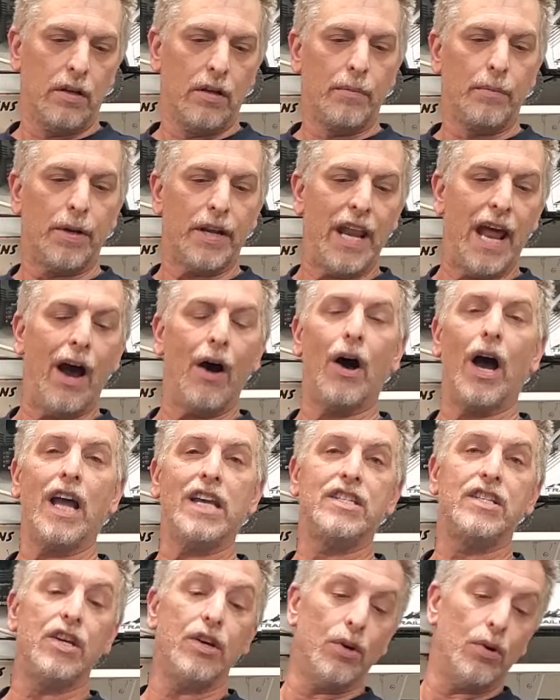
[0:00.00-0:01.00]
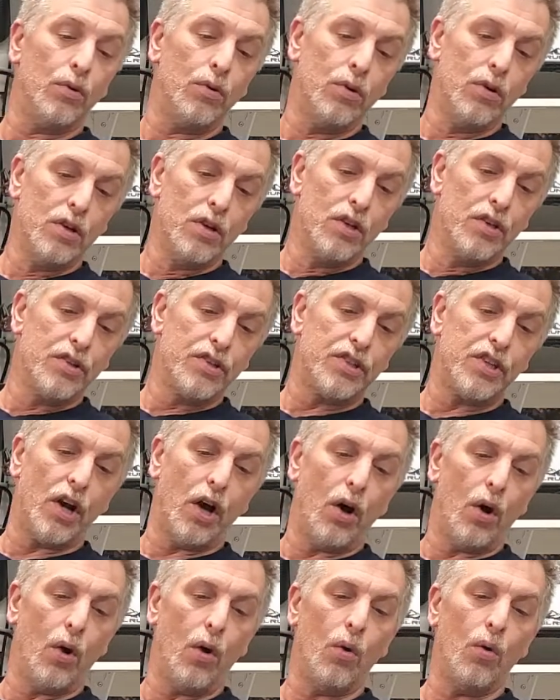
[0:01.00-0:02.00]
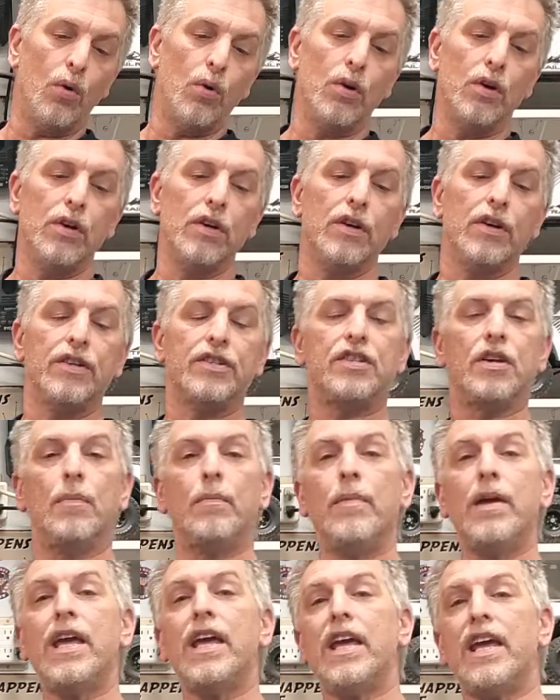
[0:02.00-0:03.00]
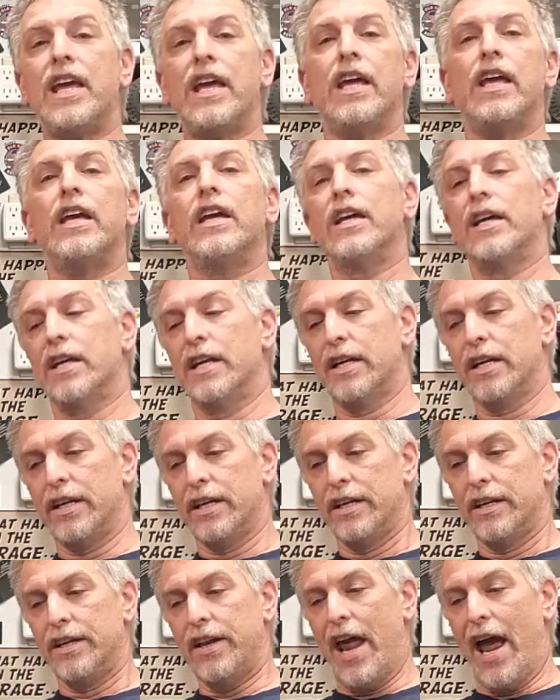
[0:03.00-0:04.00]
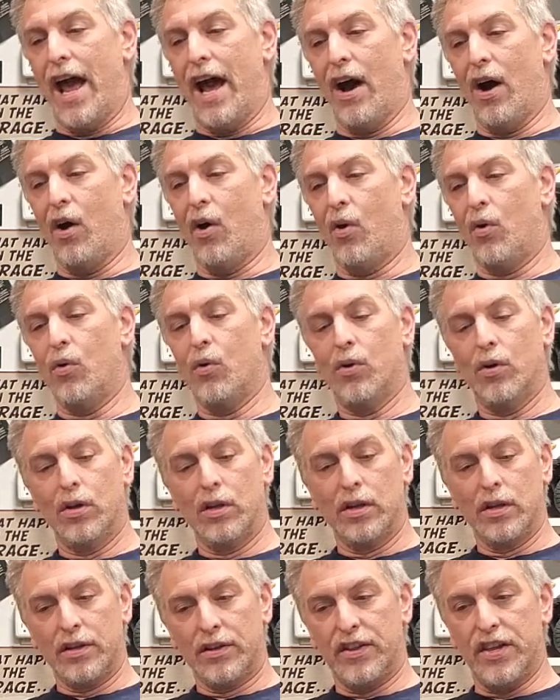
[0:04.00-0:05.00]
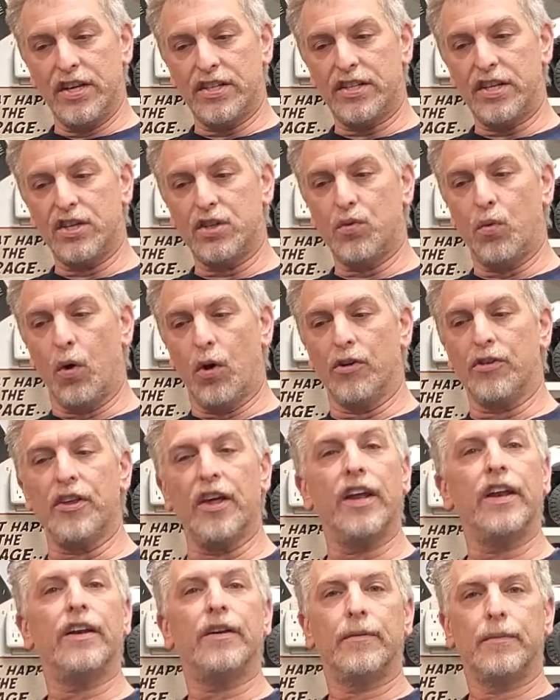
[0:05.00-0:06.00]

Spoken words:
But now I do. So to me, now this is worth it.